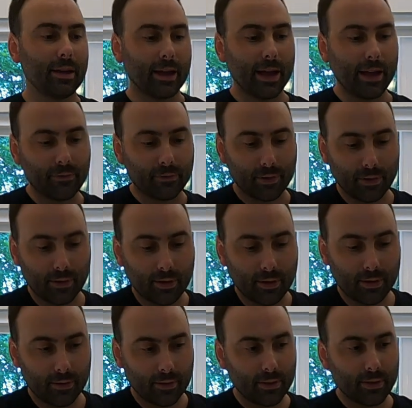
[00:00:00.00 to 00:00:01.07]
after
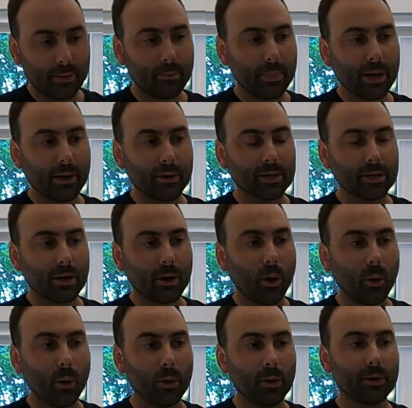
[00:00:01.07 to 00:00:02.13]
the beer is
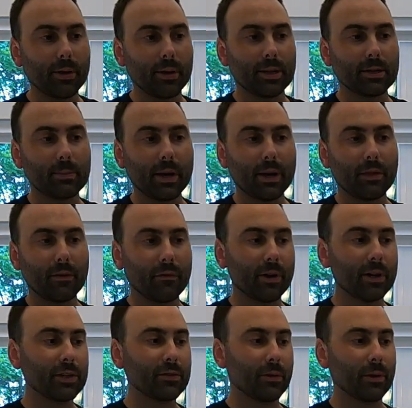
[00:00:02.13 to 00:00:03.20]
cold and has been in the
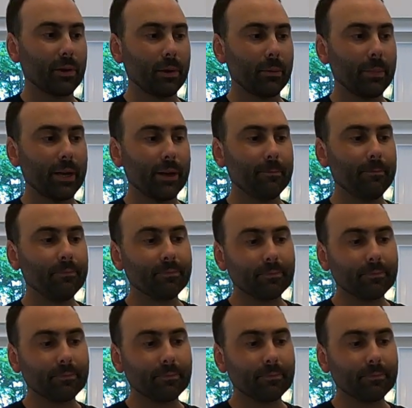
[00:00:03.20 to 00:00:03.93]
fridge for a little bit.